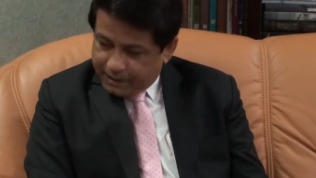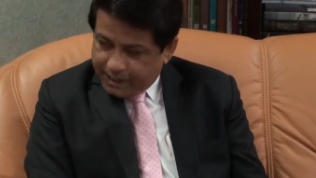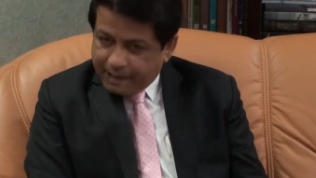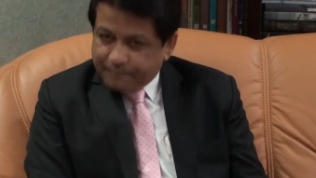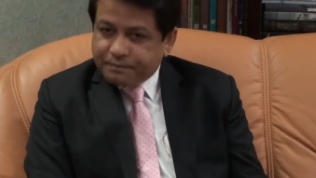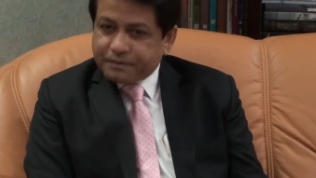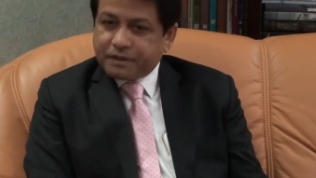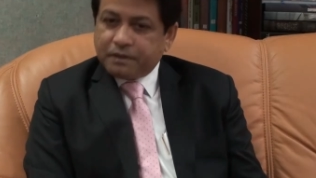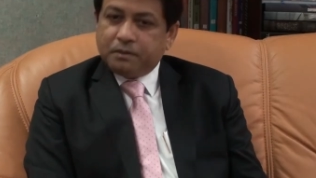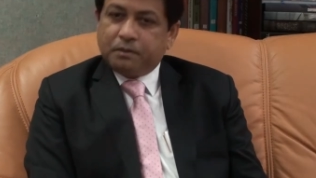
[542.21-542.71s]

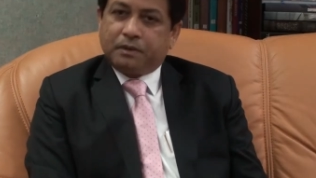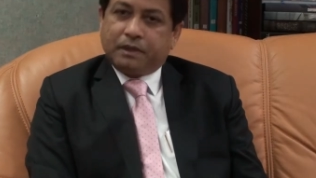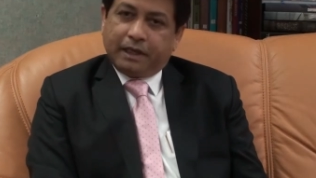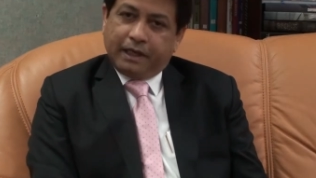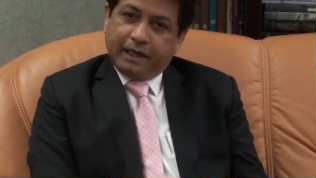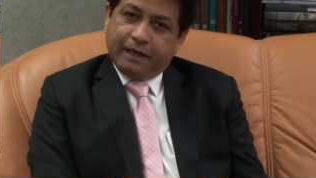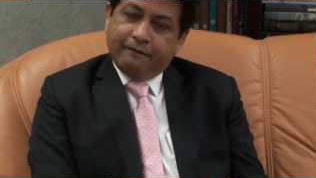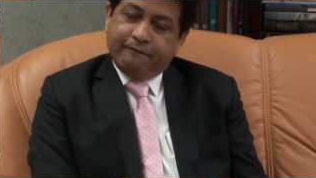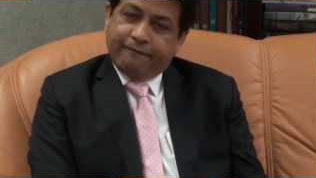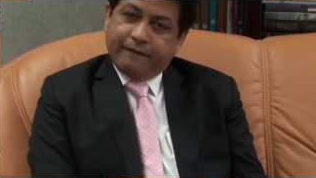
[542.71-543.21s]

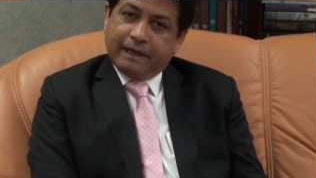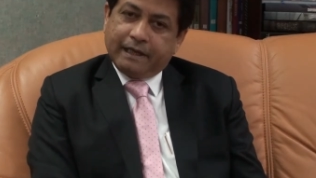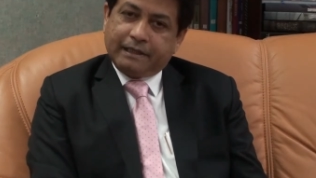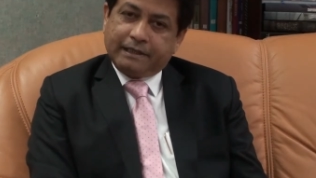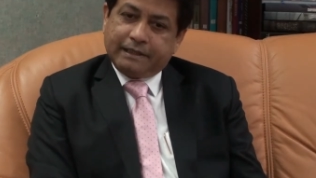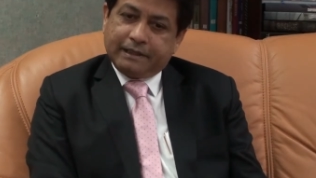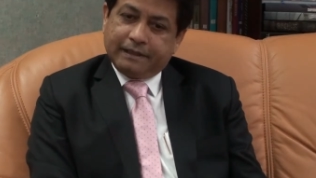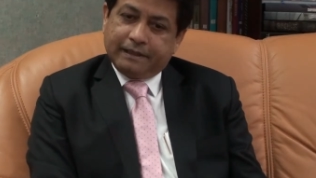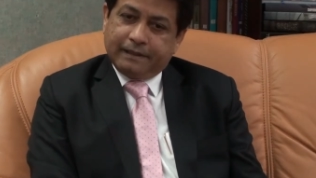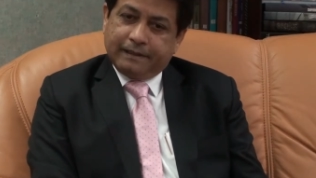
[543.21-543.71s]
Absolutely. In
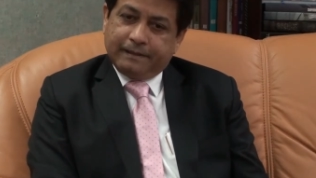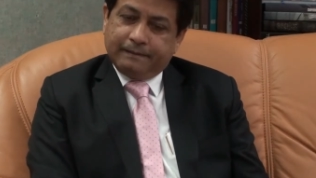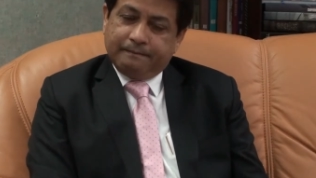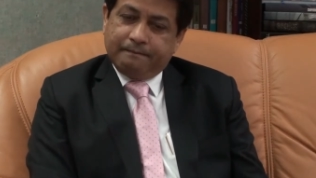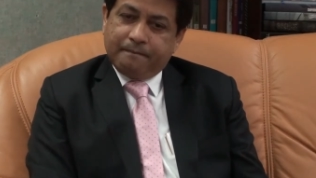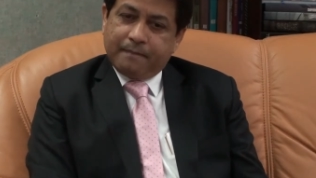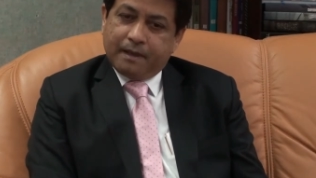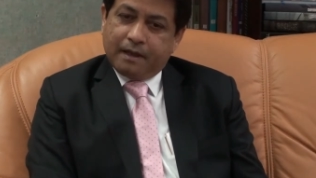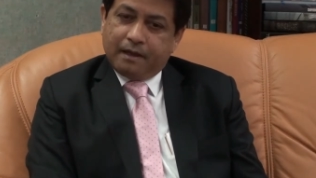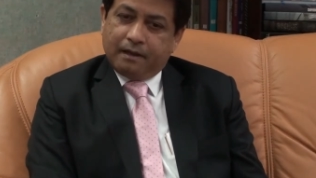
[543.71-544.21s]
fact,
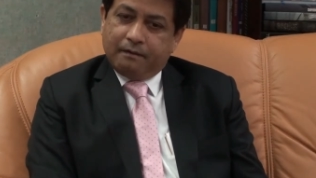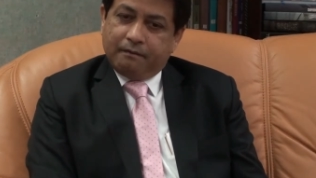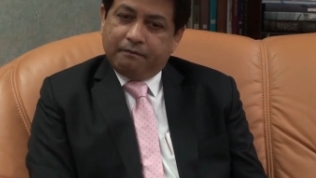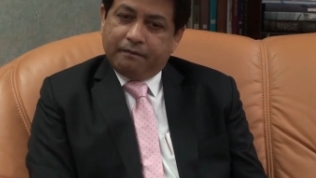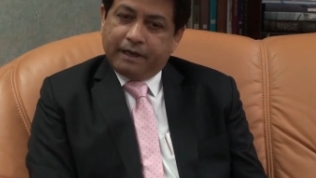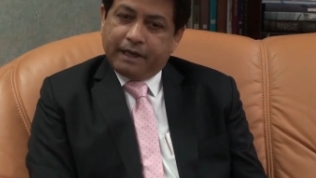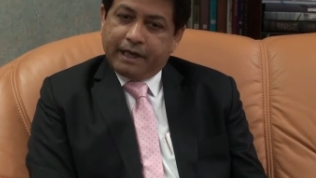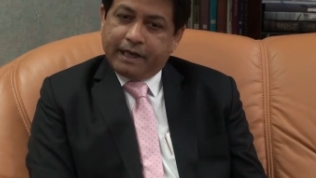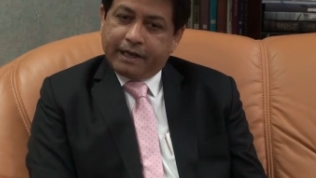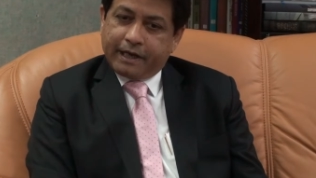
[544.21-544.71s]

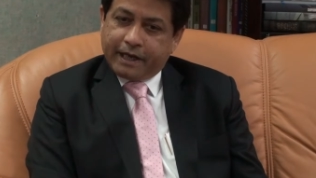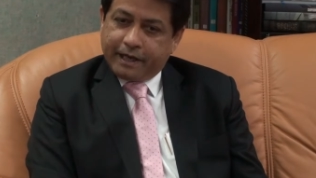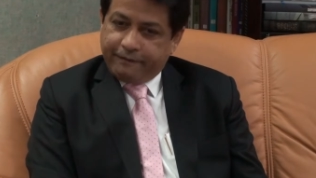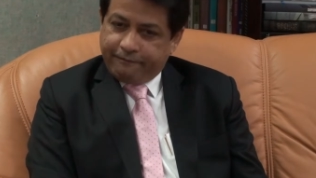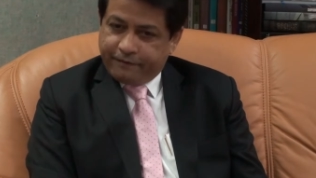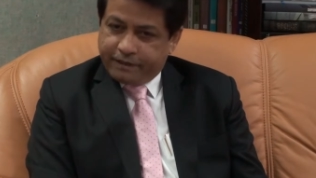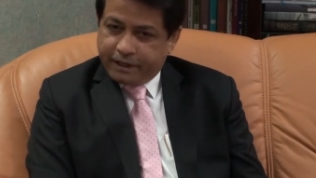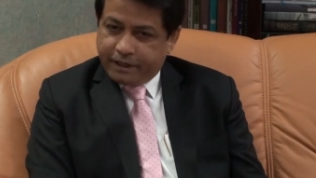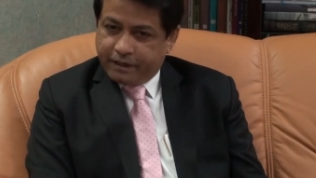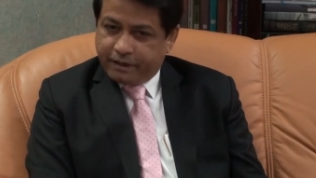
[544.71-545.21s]
when I
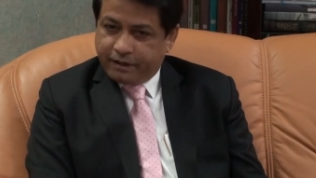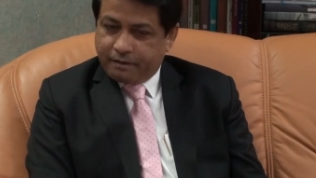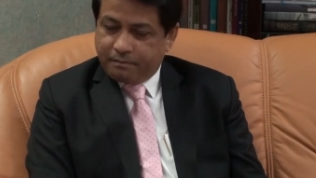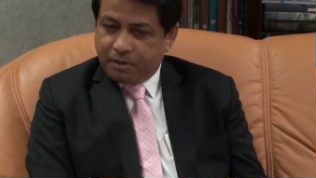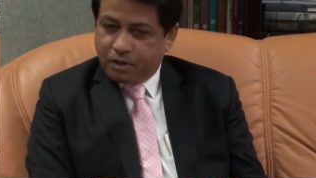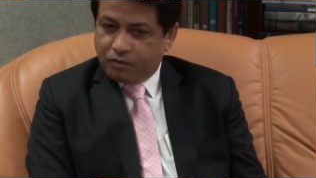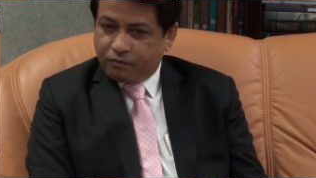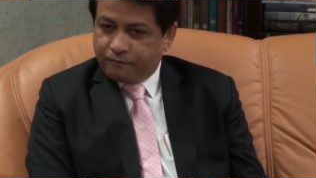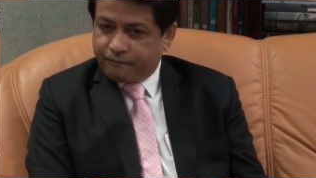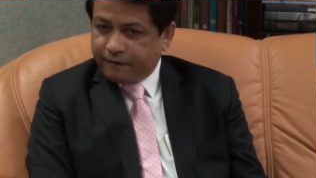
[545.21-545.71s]
arrived here
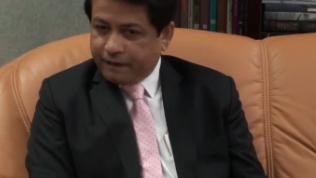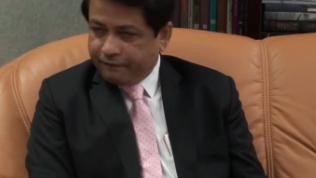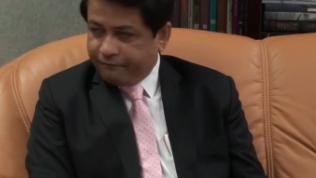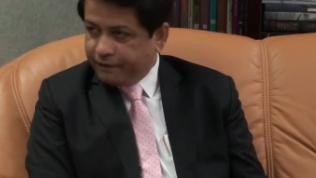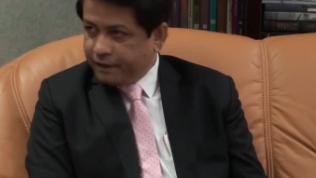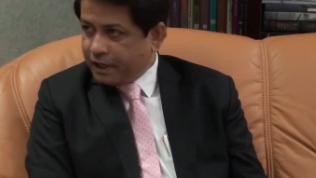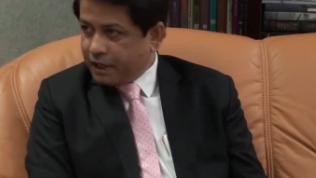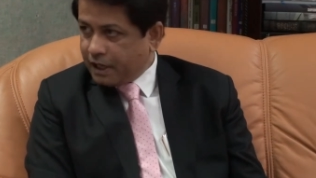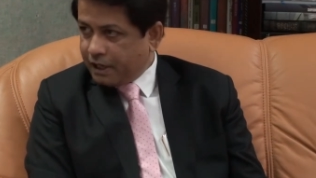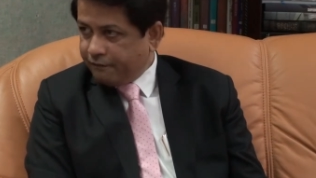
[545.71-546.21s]
about five
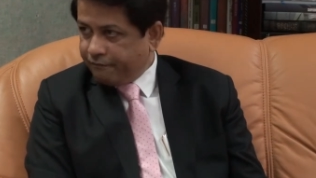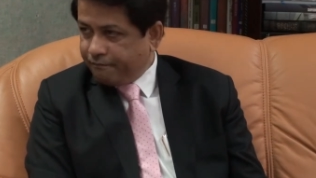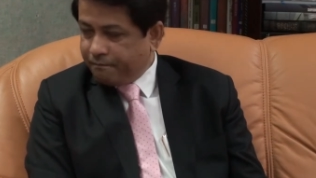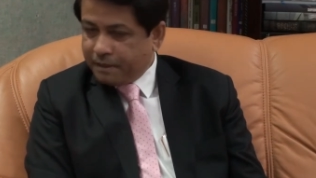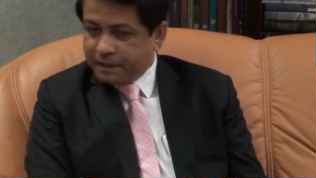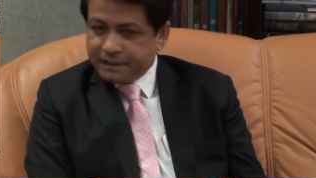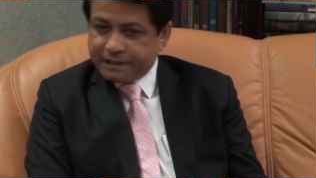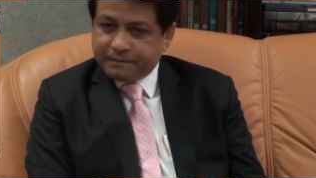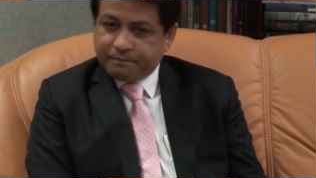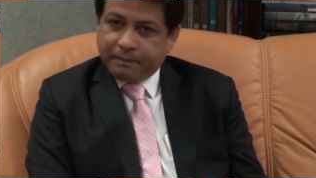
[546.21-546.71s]
and a half
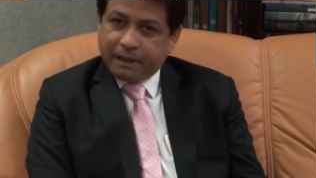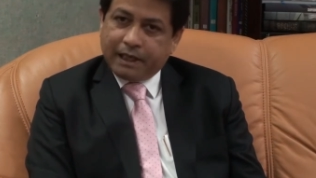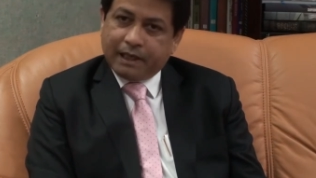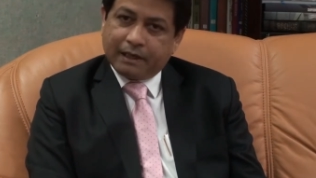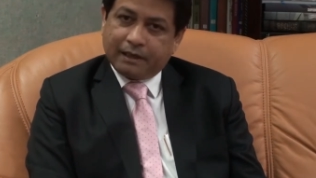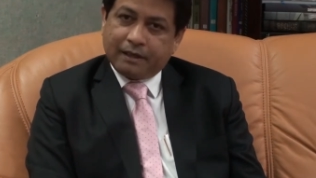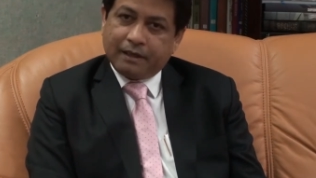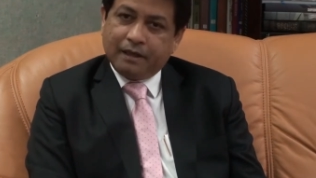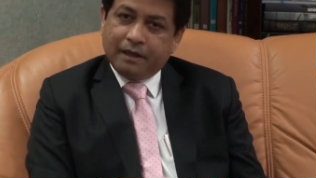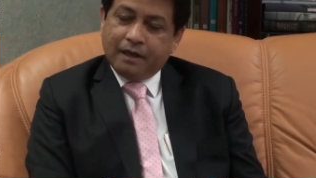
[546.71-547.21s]
months
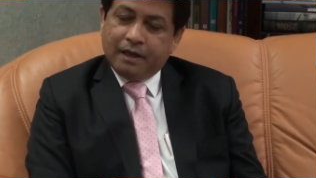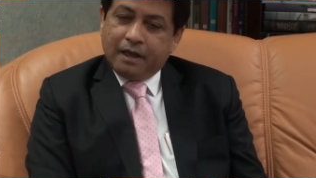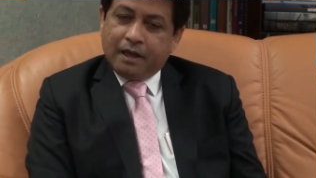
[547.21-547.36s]
back,